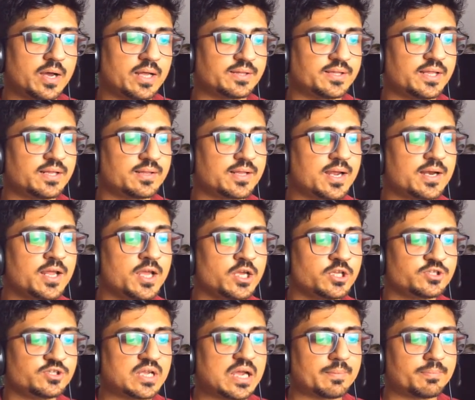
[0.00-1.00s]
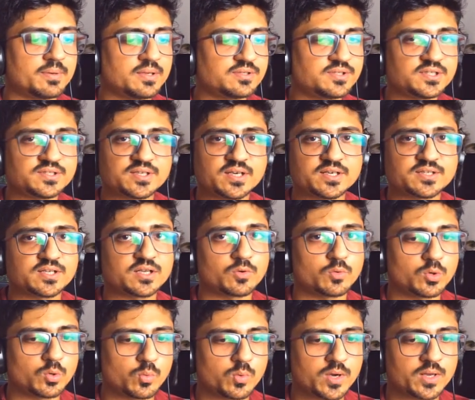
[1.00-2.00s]
I think that Japanese tea set is a
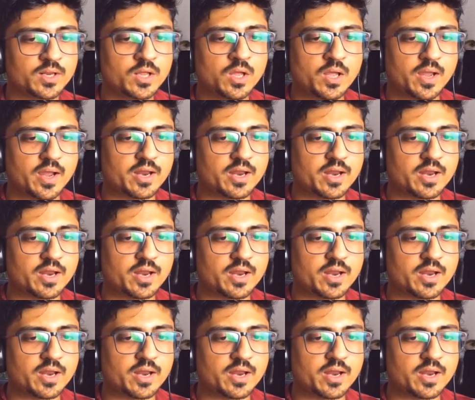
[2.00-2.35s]
good one